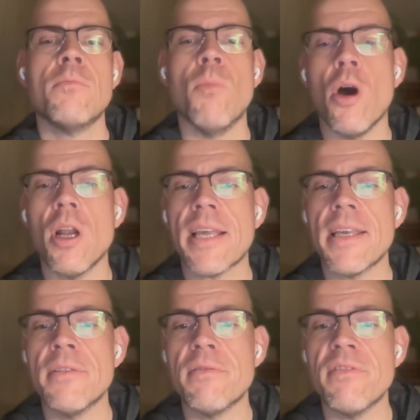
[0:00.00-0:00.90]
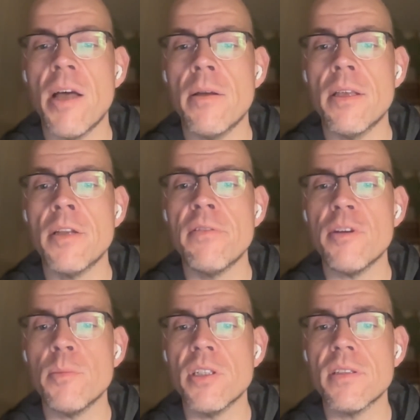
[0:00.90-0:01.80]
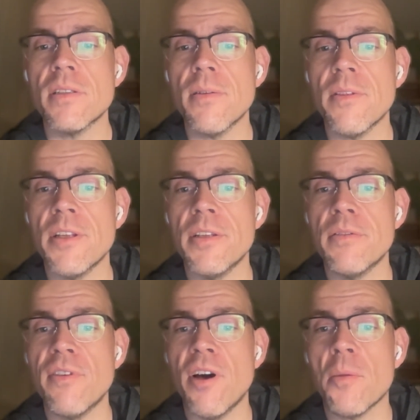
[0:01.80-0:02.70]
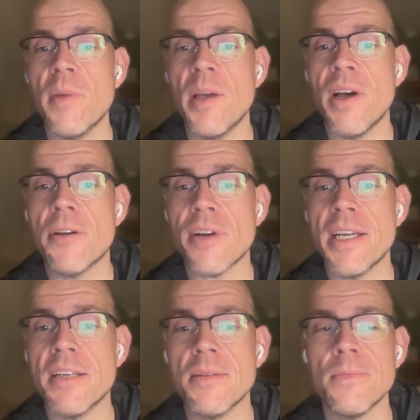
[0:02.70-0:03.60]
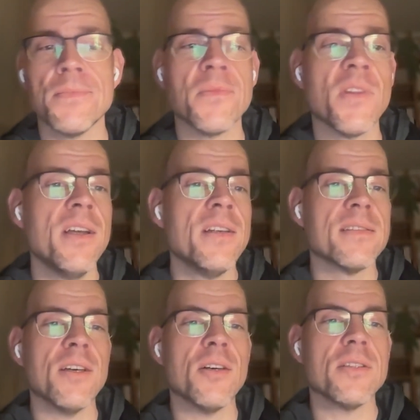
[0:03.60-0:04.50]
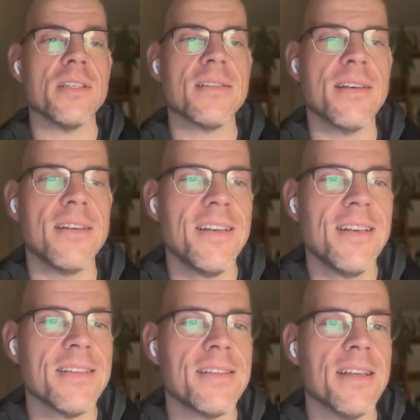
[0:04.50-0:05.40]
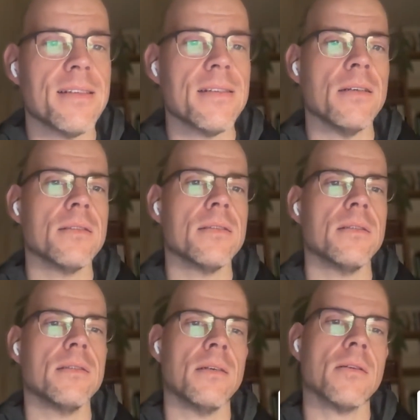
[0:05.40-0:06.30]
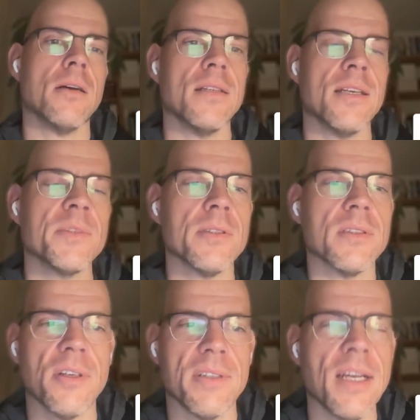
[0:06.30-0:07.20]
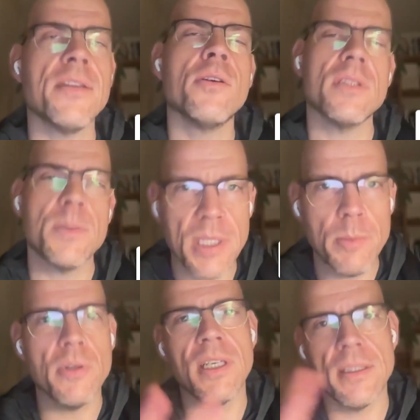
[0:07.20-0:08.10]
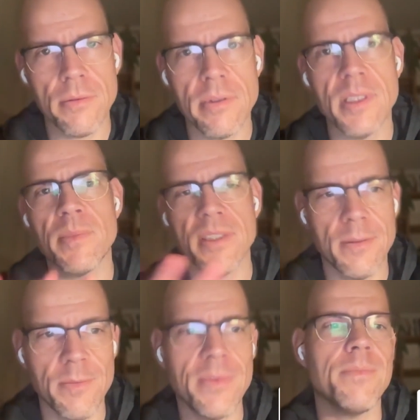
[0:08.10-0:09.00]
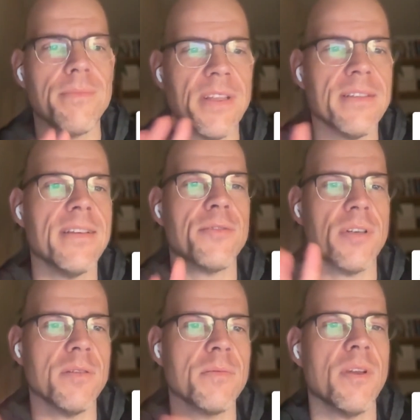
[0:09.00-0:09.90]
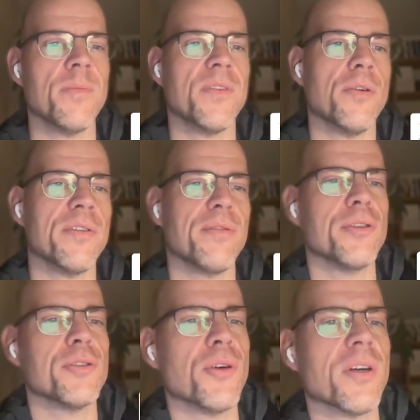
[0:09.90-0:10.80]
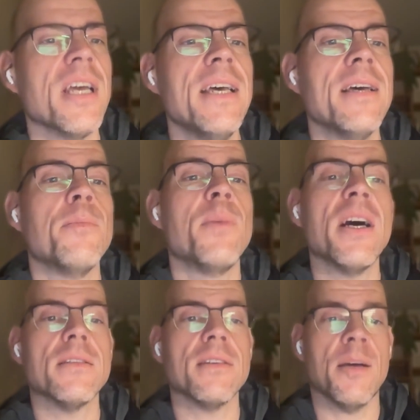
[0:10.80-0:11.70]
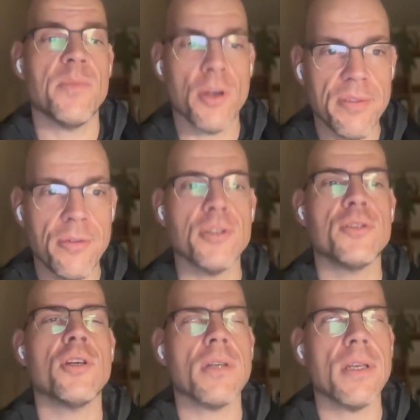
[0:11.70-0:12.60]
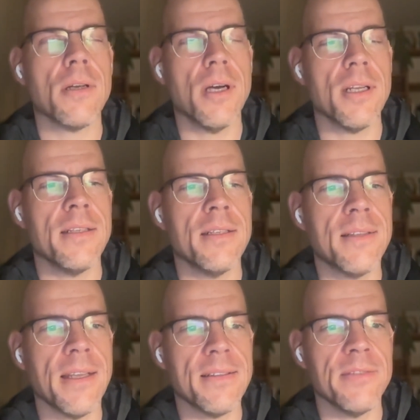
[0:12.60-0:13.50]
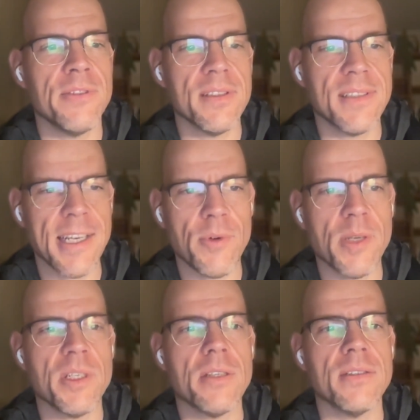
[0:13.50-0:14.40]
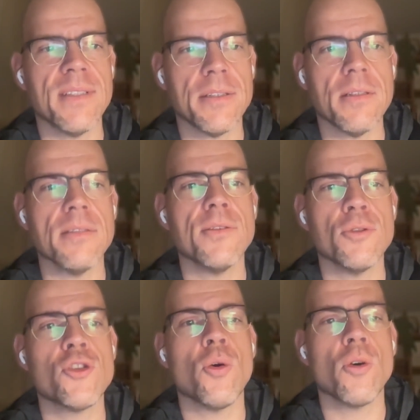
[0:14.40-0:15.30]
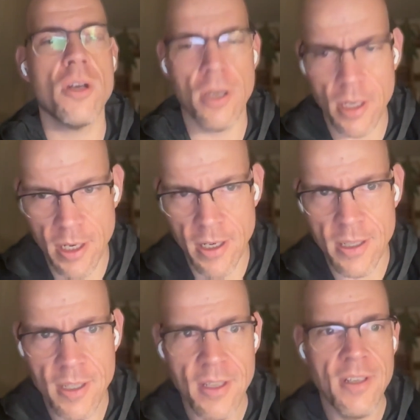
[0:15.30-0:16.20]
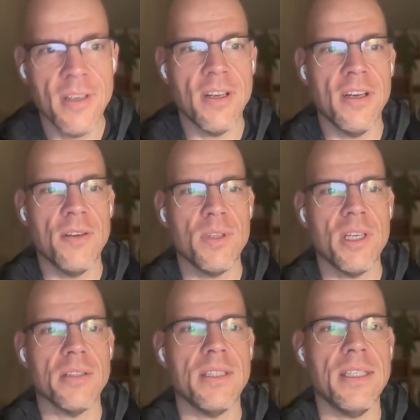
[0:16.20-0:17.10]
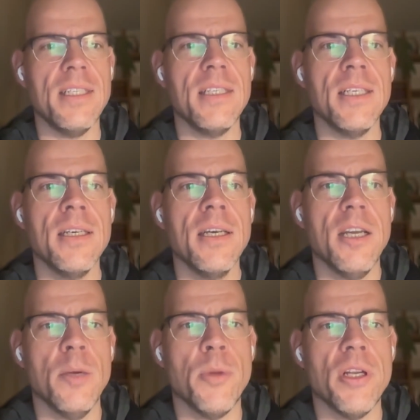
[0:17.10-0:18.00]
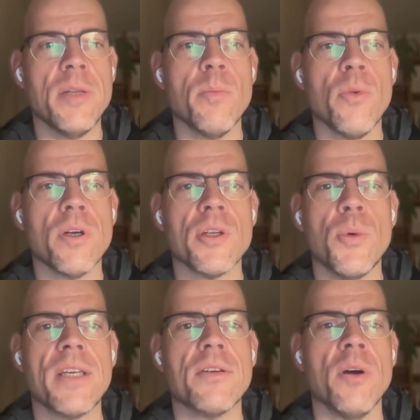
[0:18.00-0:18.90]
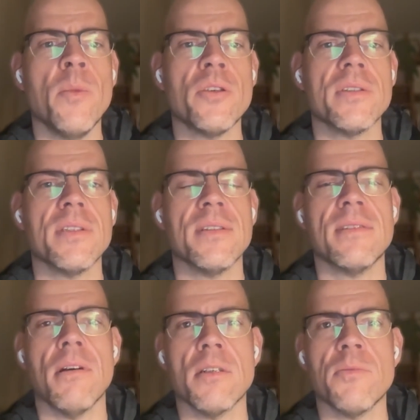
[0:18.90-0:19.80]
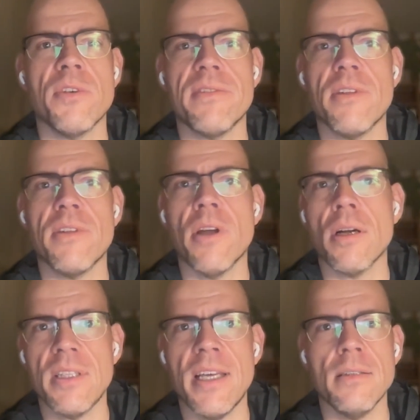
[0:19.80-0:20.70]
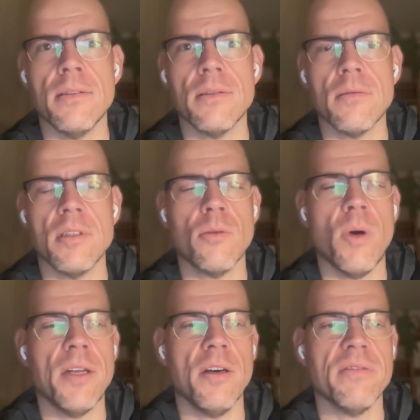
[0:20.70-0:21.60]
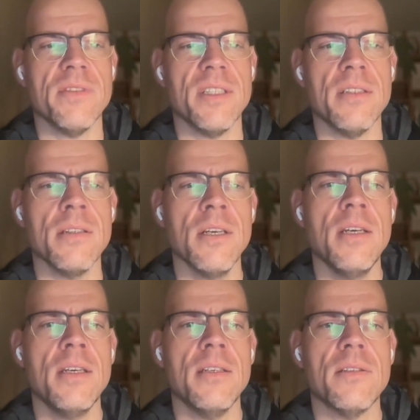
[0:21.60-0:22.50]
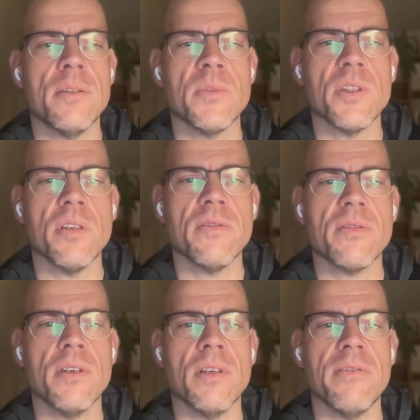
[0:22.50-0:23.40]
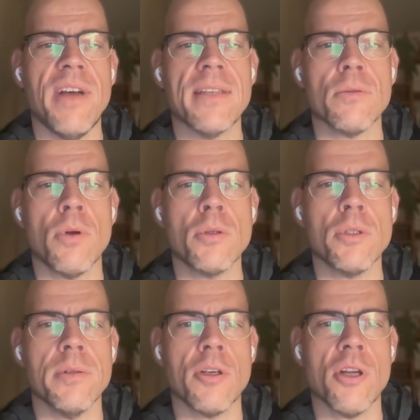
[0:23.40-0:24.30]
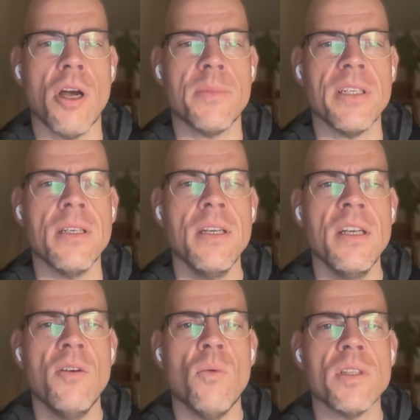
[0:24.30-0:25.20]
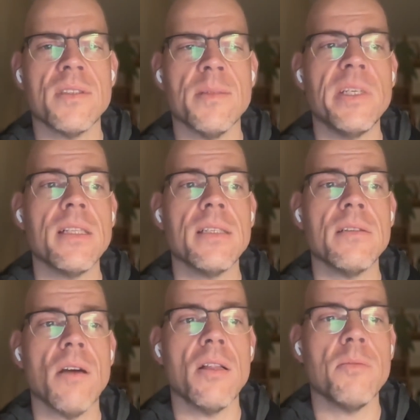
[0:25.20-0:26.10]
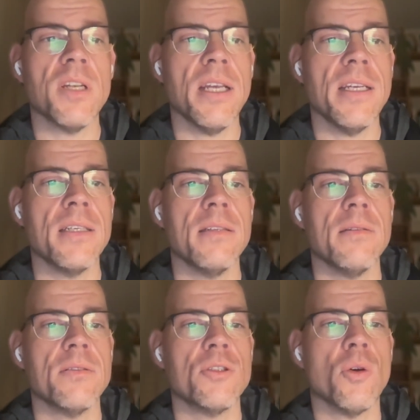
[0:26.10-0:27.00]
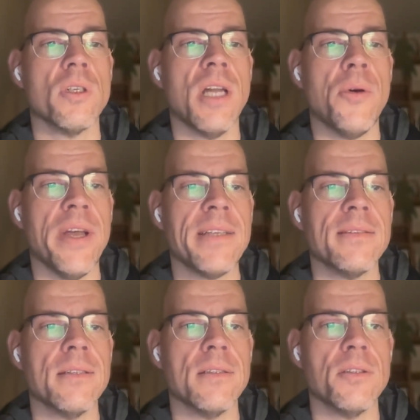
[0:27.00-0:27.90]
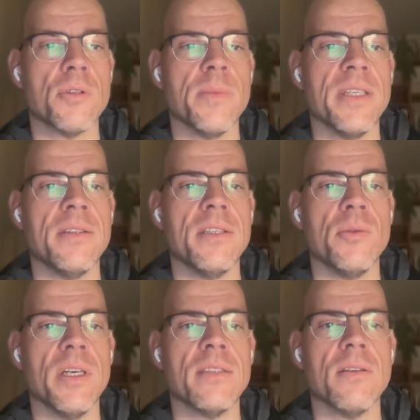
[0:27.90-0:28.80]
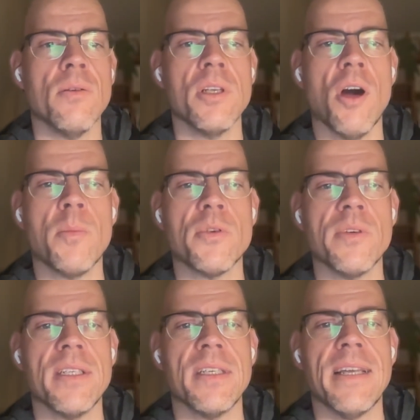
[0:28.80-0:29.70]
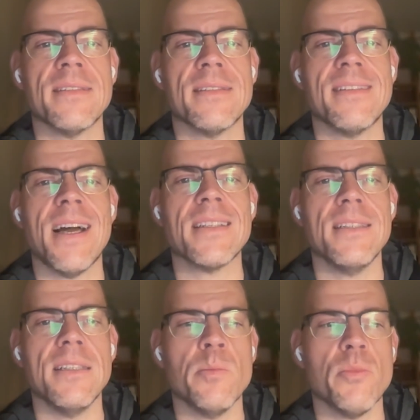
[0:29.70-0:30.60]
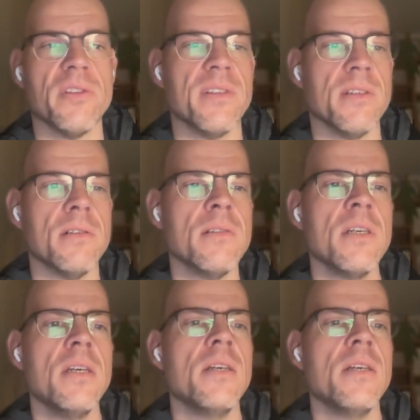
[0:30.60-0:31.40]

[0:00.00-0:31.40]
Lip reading: More like infamous than infam. Am I right? So there's also, oh God, I'm so sorry. I know it's people and dreams and etc. I'm sorry for the joke. But I'm sorry for the joke. Oh God, and that's even a segue because there's also Joker, without the E, a Berlin-born quick commerce startup. We've talked about that industry quite often here in terms of fast grocery shopping. Once $1 billion player, Joker now exited Europe and the US, only operating as Ducky in Brazil.